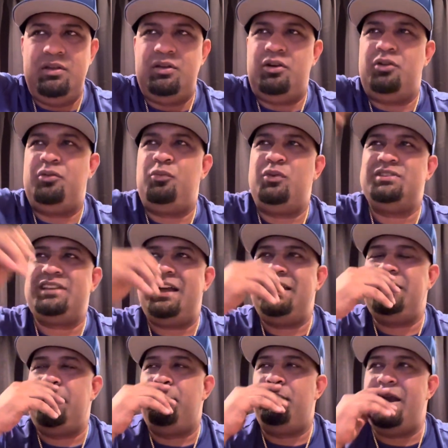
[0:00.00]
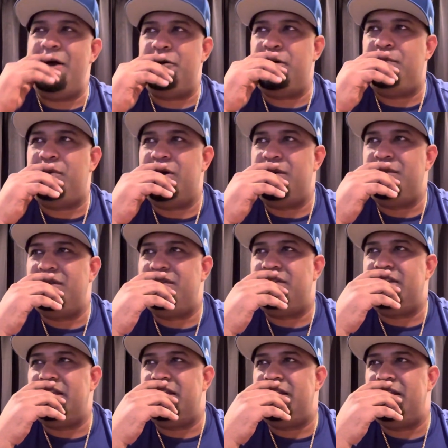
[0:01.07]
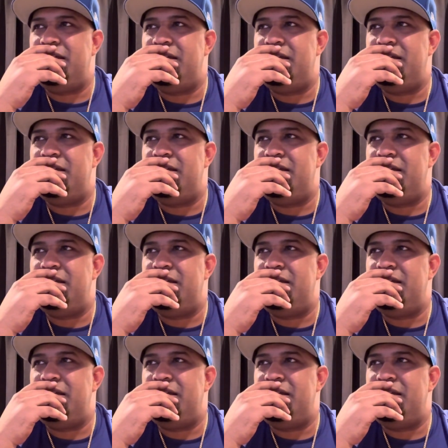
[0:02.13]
or was I in the brown apartments then?